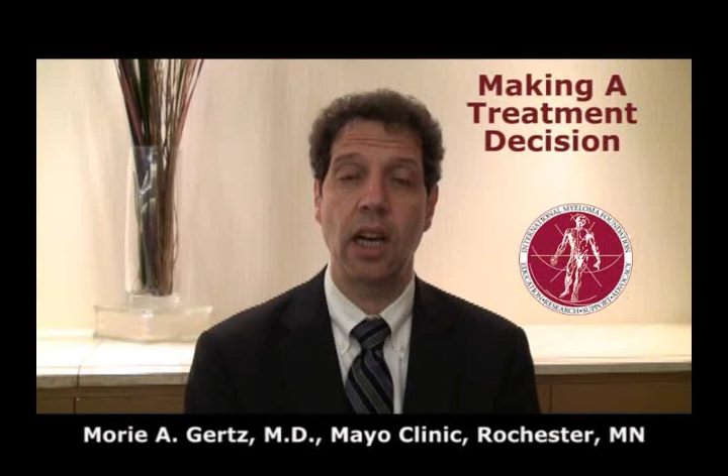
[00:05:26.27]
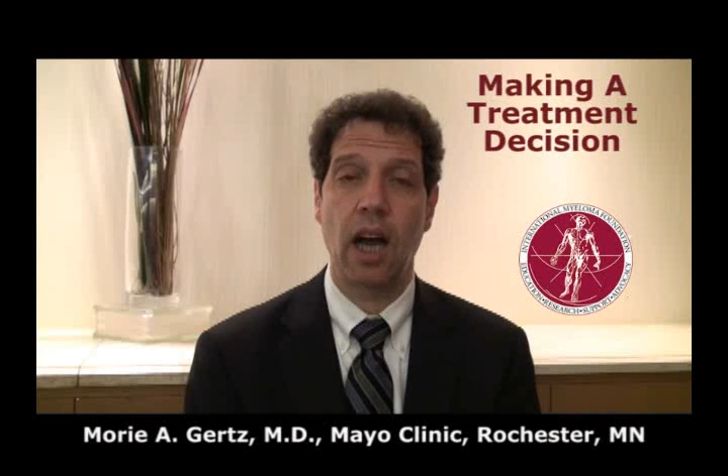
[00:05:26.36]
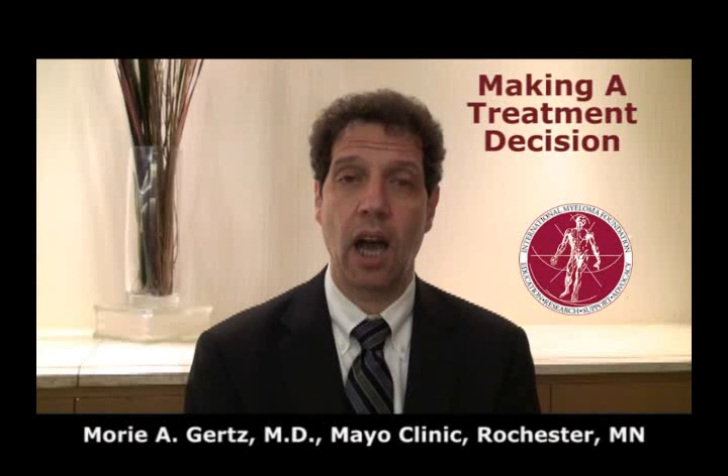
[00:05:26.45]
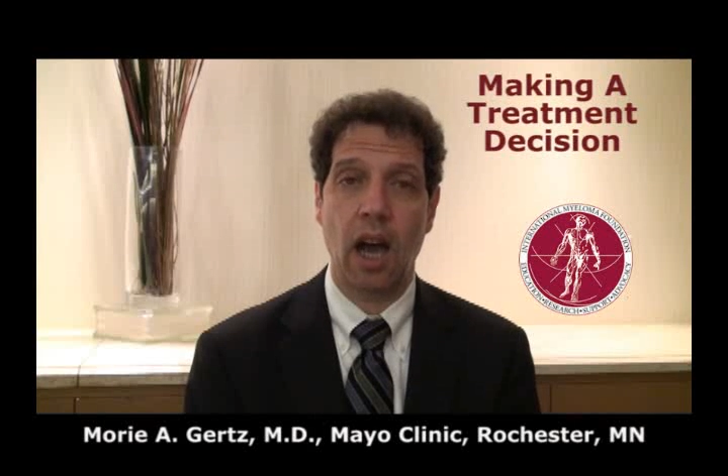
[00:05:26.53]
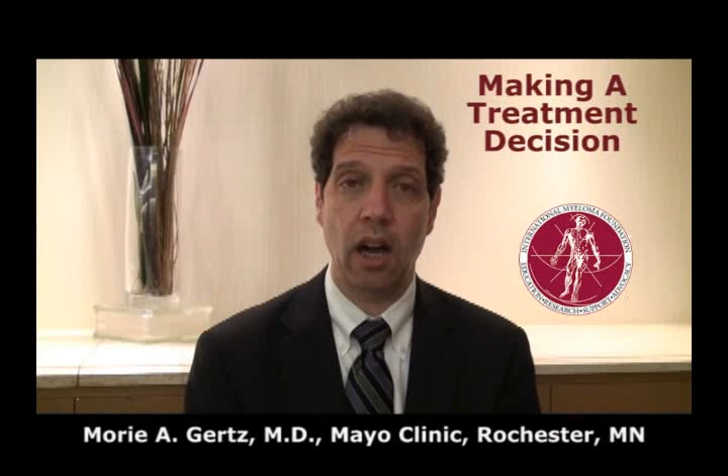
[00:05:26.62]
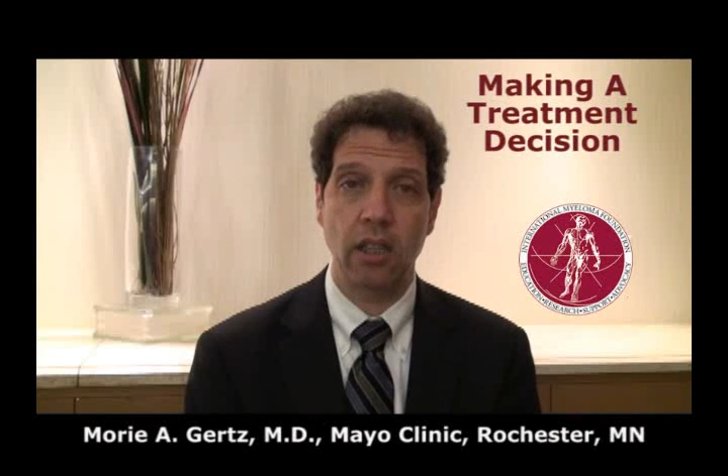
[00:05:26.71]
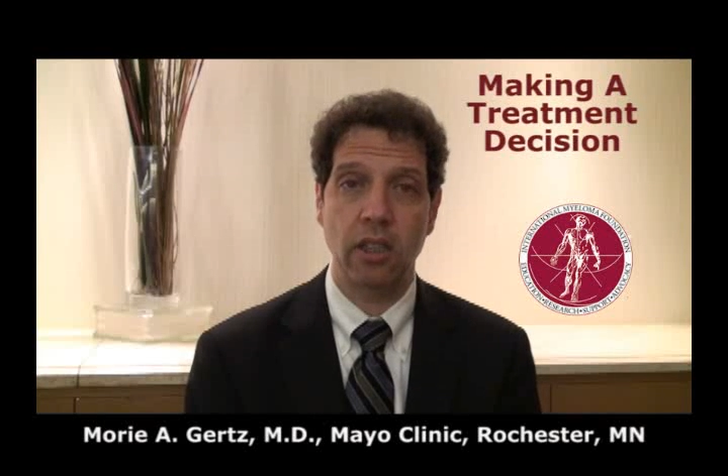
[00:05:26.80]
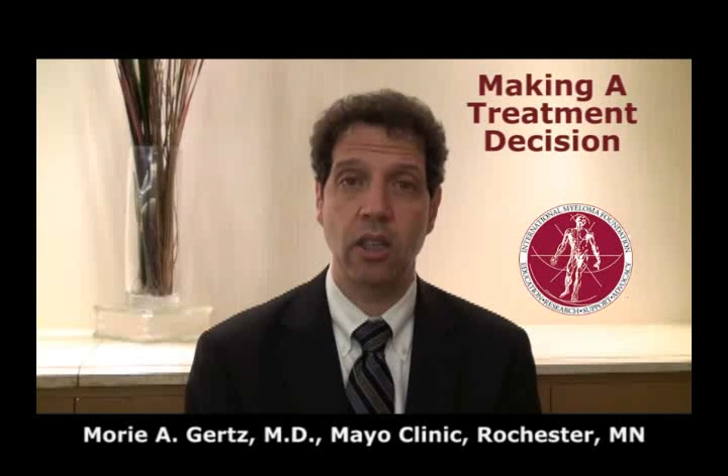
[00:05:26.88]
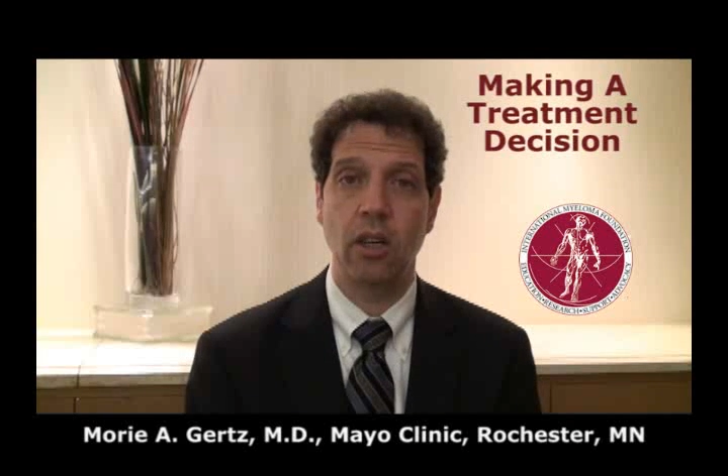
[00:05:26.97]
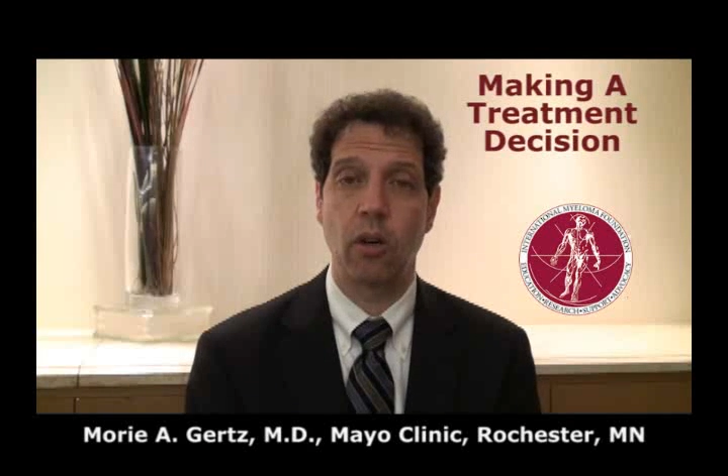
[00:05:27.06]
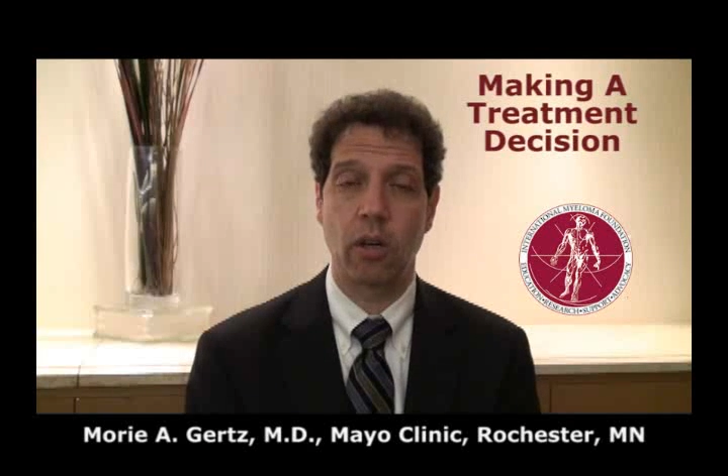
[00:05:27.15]
heart
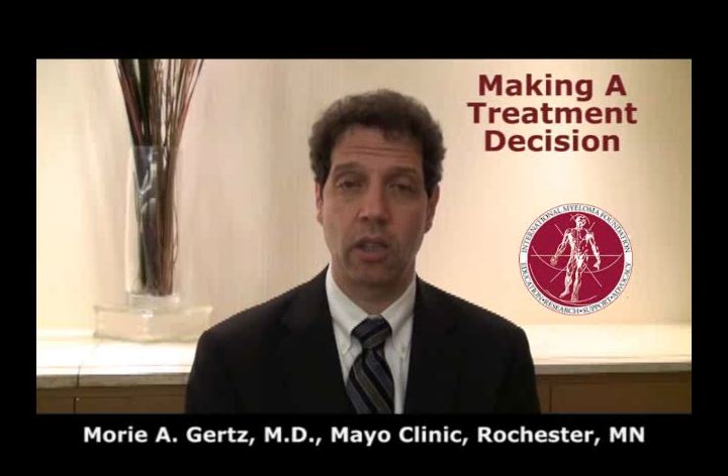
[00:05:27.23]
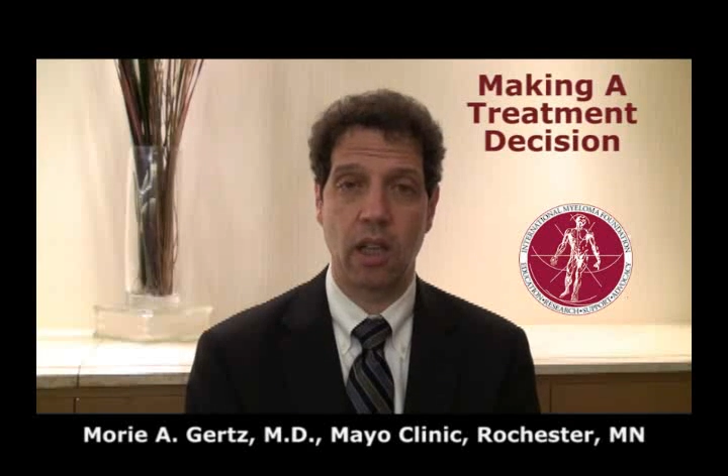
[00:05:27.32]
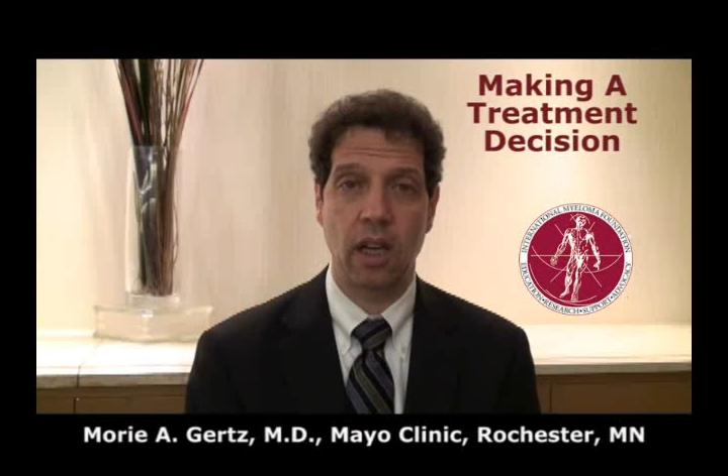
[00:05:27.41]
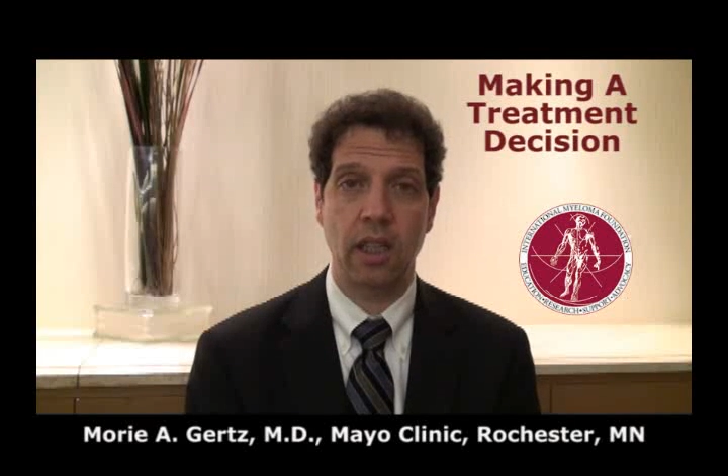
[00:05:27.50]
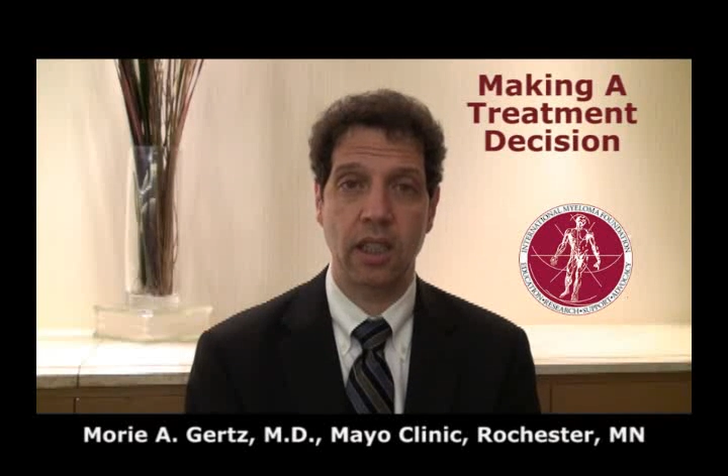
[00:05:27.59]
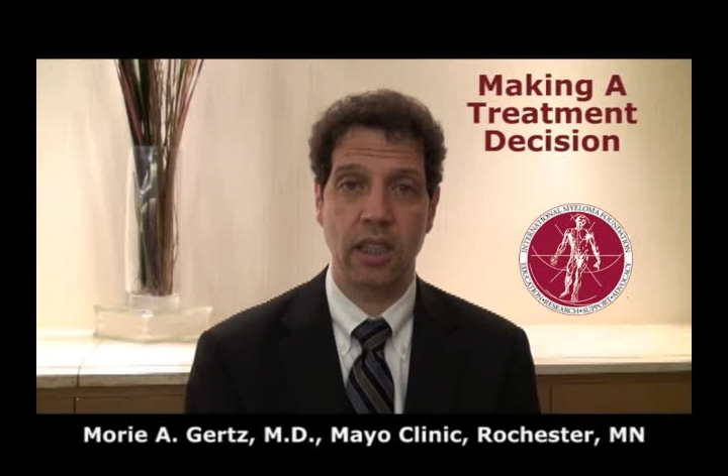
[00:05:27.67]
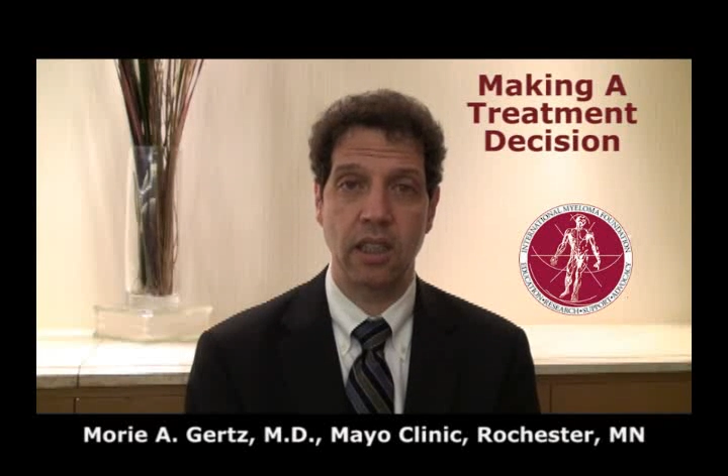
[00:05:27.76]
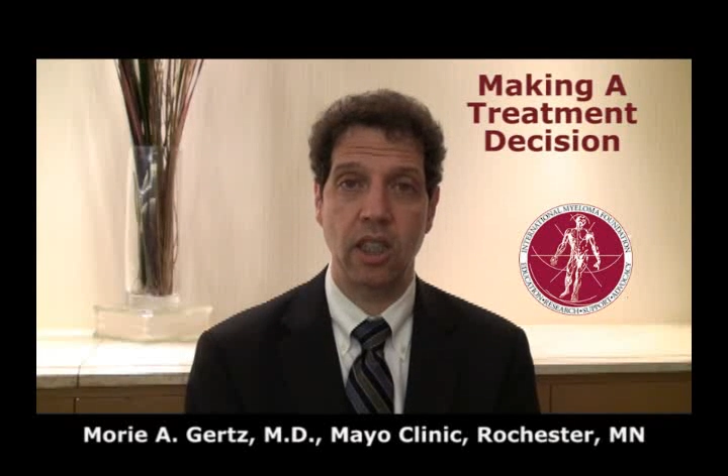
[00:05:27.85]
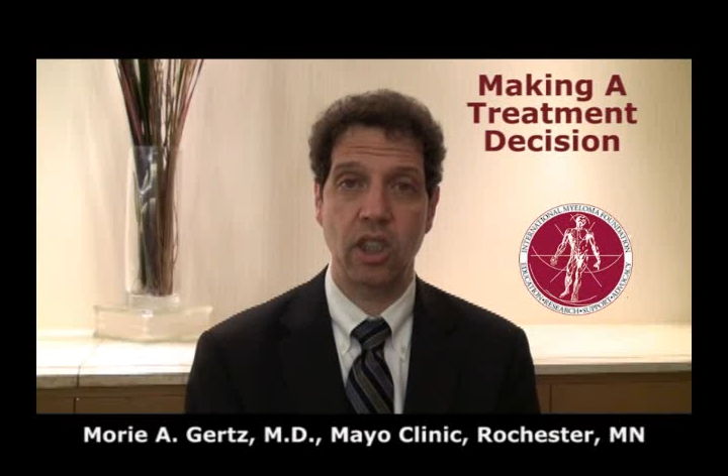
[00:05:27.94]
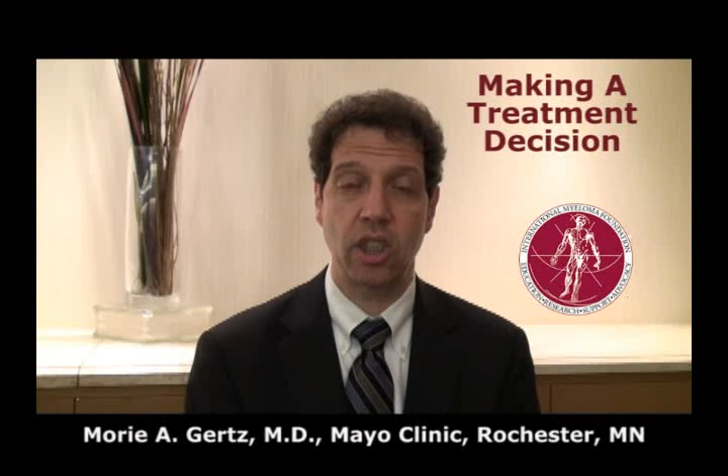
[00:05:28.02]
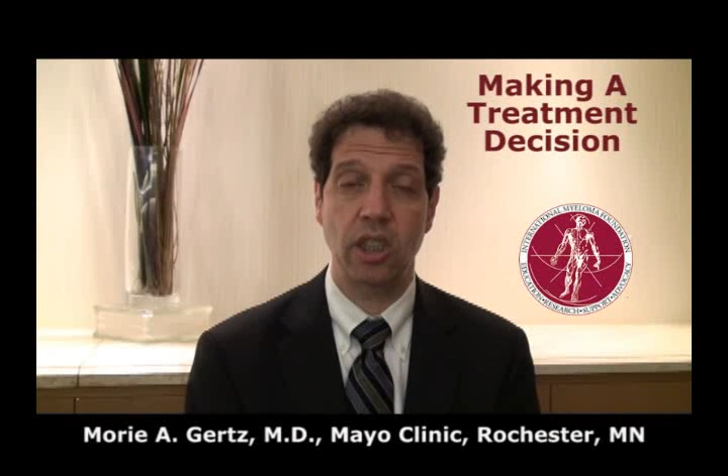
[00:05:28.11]
or lung
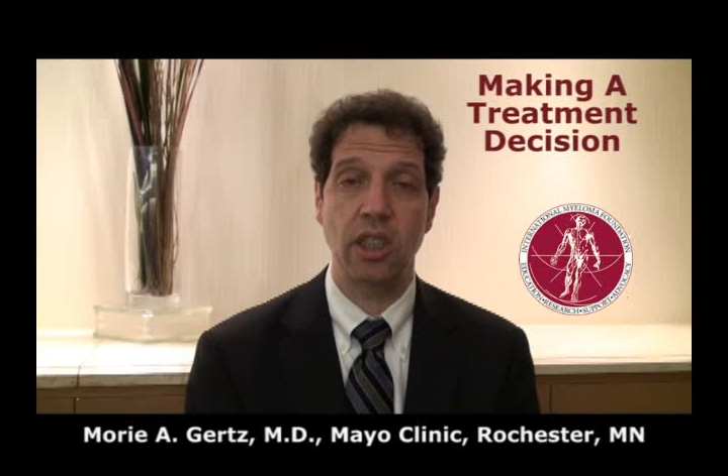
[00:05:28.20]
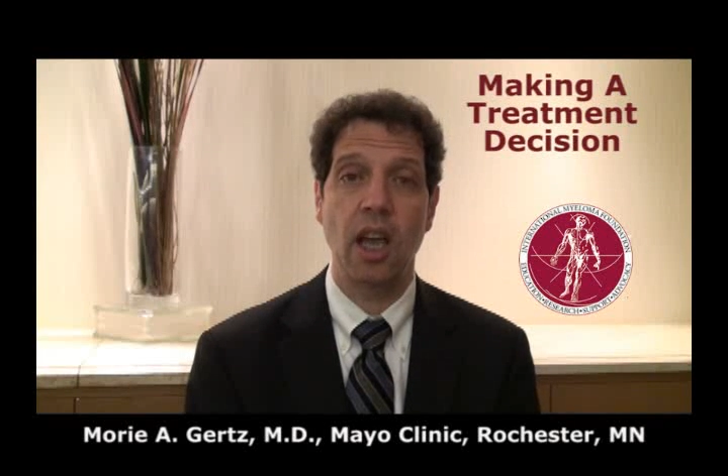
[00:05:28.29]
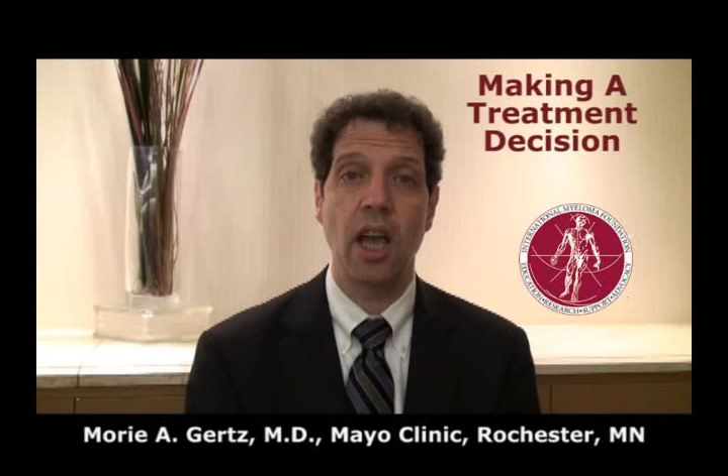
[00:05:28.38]
conditions,